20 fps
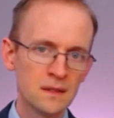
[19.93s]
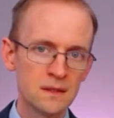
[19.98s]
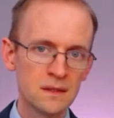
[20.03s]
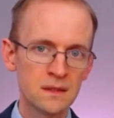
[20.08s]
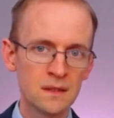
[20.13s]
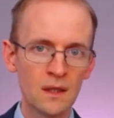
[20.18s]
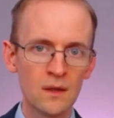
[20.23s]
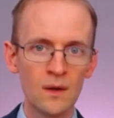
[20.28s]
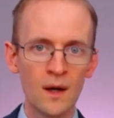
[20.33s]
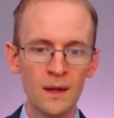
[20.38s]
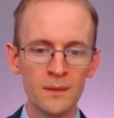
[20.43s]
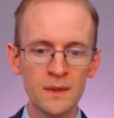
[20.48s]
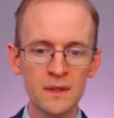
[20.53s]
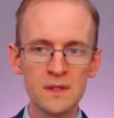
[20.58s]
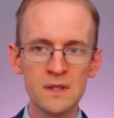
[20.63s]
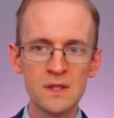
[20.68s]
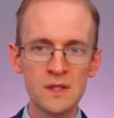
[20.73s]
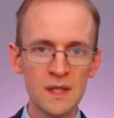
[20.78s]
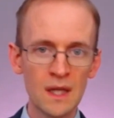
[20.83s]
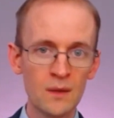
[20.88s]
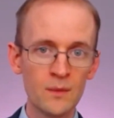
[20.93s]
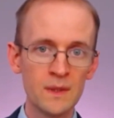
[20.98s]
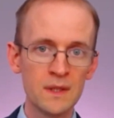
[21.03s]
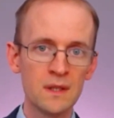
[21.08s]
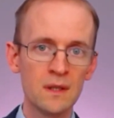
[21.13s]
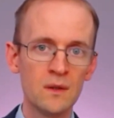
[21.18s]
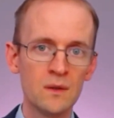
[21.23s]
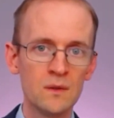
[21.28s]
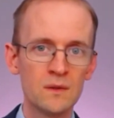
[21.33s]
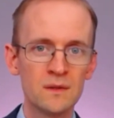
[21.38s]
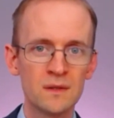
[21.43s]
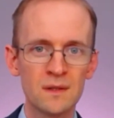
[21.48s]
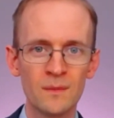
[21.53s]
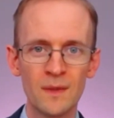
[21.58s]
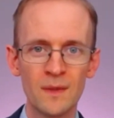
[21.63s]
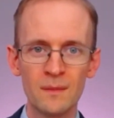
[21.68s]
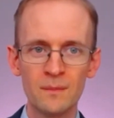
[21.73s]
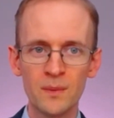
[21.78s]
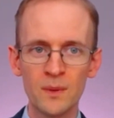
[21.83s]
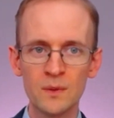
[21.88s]
So I'm going to share with you
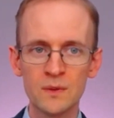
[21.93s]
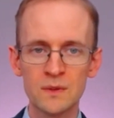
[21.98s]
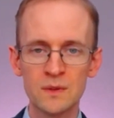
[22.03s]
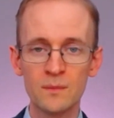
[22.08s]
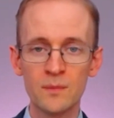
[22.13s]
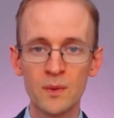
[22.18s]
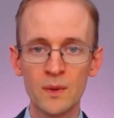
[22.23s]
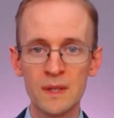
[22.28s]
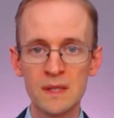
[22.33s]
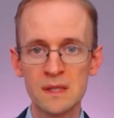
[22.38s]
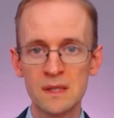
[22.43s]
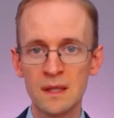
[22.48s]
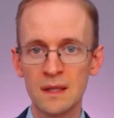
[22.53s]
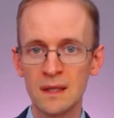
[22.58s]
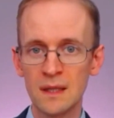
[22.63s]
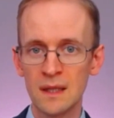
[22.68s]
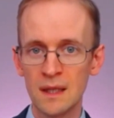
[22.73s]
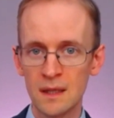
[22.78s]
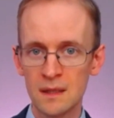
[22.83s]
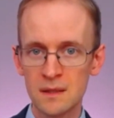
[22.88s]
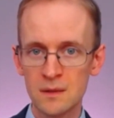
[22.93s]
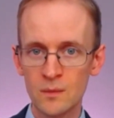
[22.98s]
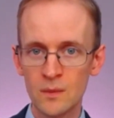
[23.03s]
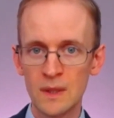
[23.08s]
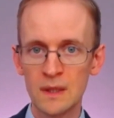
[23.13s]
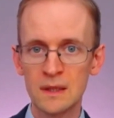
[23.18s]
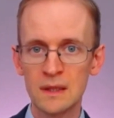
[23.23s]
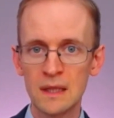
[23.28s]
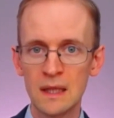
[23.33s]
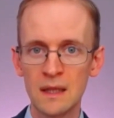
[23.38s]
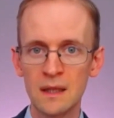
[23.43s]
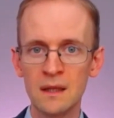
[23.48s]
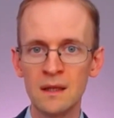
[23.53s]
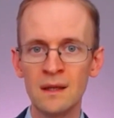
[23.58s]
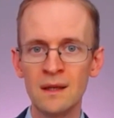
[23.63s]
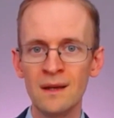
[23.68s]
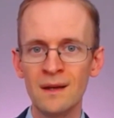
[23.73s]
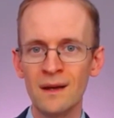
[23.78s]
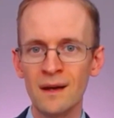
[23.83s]
some important points in connection with the